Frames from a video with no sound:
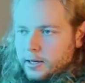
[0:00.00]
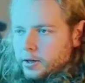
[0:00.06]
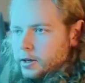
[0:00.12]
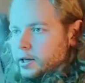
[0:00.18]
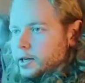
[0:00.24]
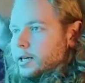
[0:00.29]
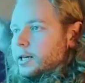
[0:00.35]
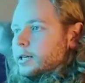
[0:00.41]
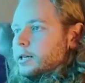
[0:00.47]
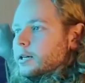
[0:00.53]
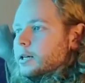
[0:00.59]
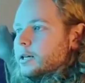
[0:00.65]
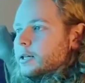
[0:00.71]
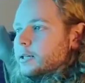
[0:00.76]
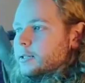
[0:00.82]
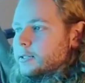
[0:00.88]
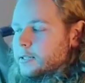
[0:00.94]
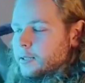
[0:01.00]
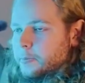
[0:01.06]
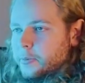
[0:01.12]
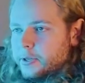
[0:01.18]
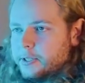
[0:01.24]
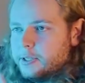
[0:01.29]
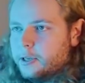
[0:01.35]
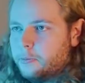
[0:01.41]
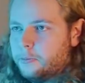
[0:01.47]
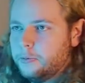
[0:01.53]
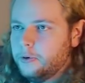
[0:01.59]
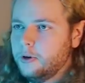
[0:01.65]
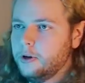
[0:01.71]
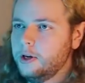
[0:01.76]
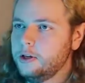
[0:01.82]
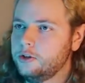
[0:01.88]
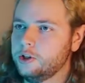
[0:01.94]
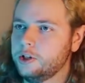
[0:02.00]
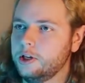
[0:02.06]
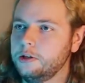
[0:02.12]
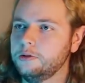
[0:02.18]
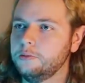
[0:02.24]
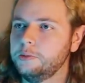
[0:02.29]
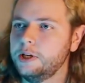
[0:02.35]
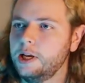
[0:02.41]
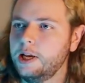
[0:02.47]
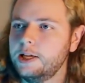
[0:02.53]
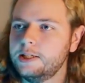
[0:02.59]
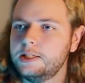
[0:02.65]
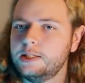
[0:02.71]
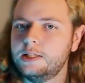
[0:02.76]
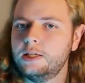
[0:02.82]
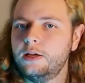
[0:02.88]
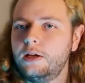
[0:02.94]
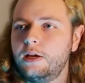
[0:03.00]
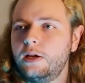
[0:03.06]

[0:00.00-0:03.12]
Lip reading: you can again dip the tip just a little bit less